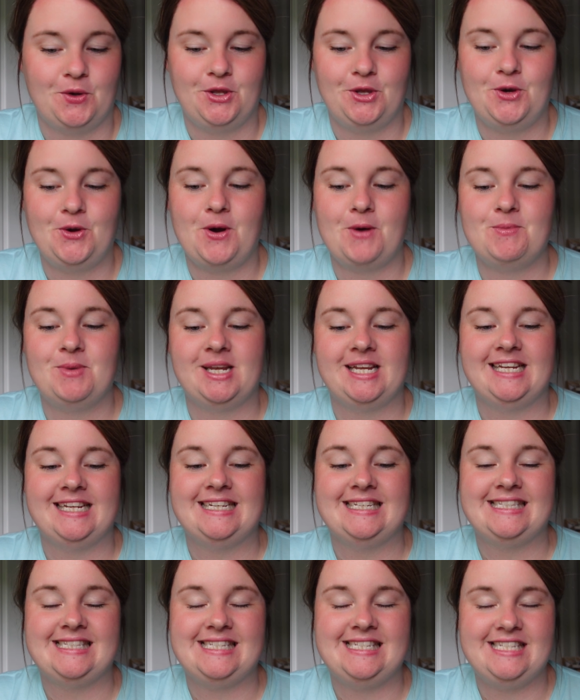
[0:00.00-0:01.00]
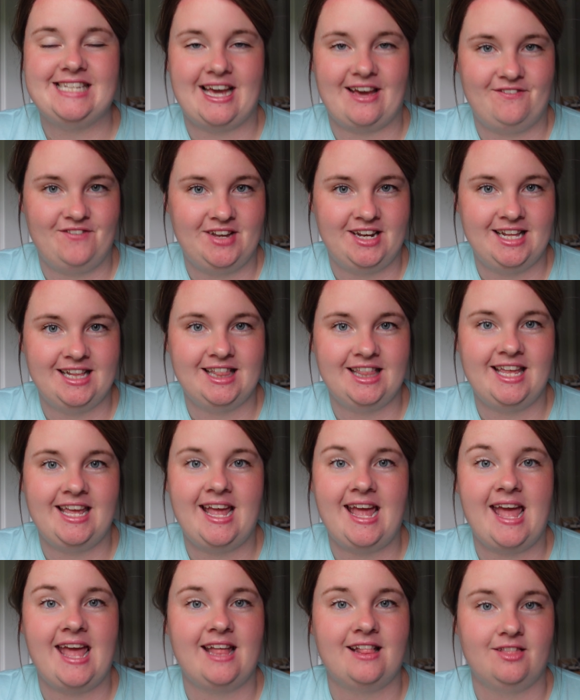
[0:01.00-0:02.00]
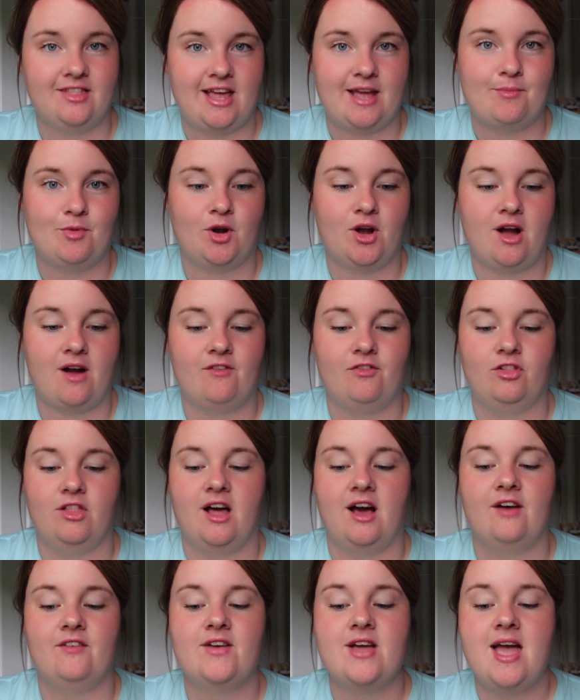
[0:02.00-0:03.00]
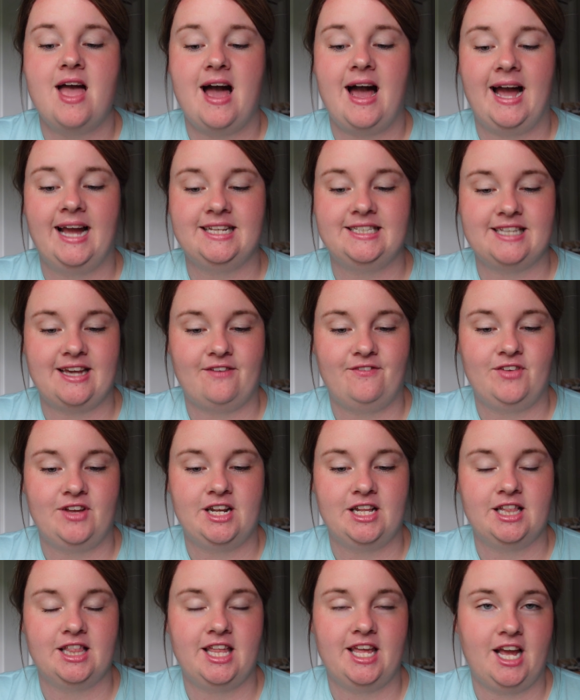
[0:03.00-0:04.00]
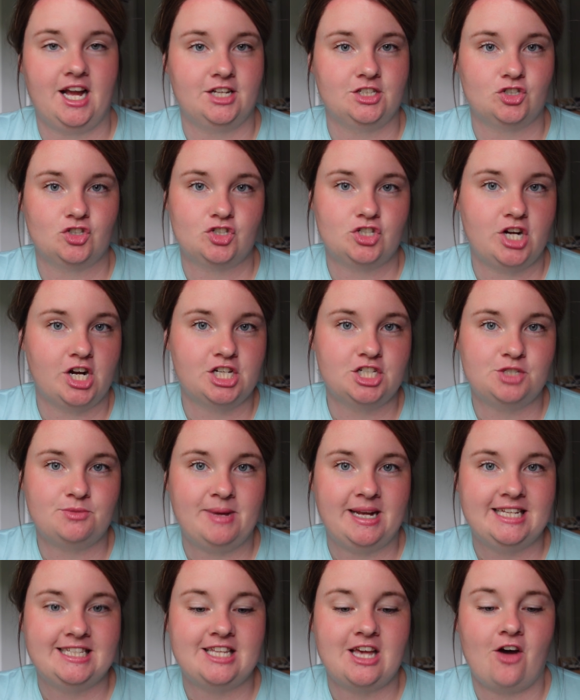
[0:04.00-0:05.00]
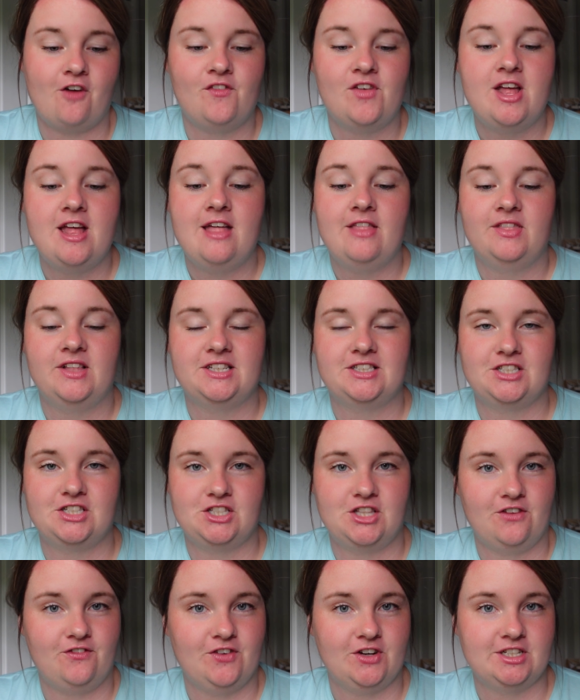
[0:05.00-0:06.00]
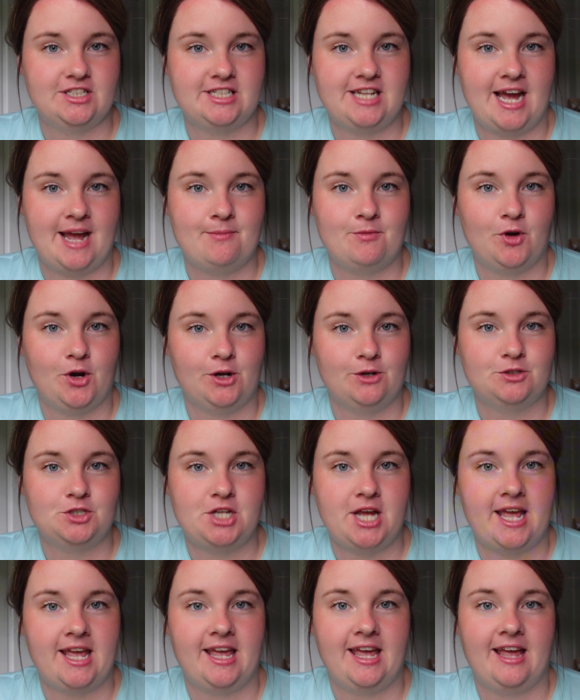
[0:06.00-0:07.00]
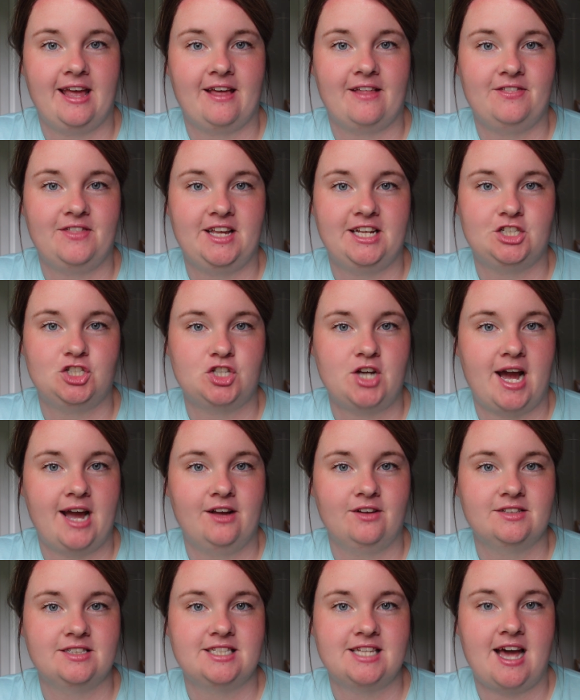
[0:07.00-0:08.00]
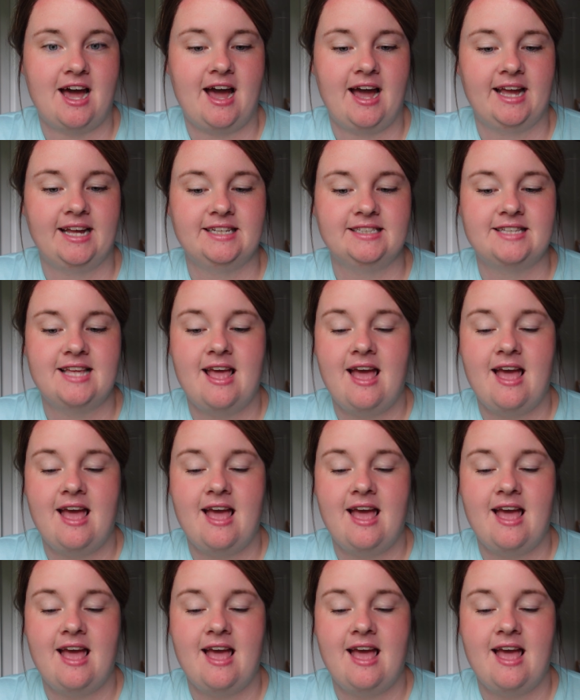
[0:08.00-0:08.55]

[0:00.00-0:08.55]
you, but it is definitely a labor of love. I definitely undercharged myself. This is the first time crocheting the child size.